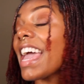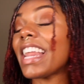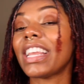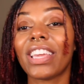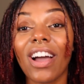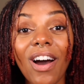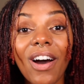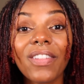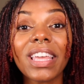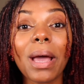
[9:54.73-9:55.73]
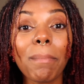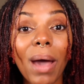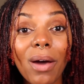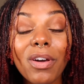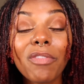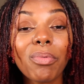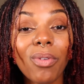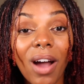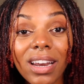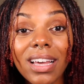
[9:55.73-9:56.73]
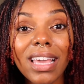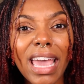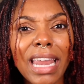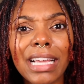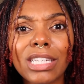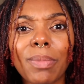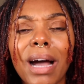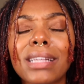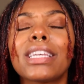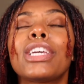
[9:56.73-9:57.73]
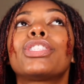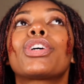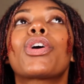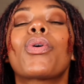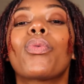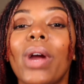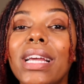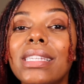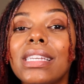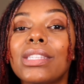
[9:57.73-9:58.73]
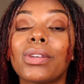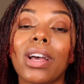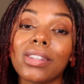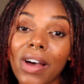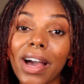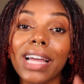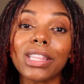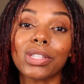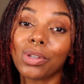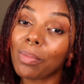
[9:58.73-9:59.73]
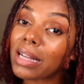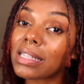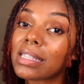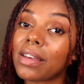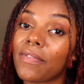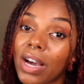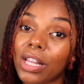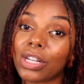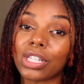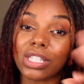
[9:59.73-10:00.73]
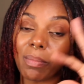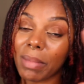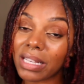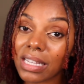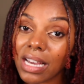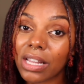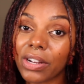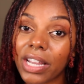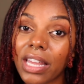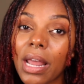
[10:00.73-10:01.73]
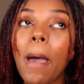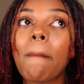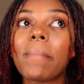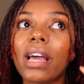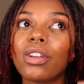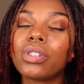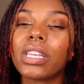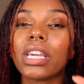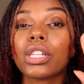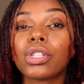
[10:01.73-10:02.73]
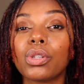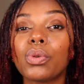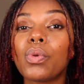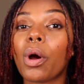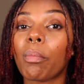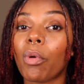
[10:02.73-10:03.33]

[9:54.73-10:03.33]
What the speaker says: And y'all, the amount of product in each box is crazy. So y'all saw I got the 2 boxes of color just to mix the color in, but I usually get 2 or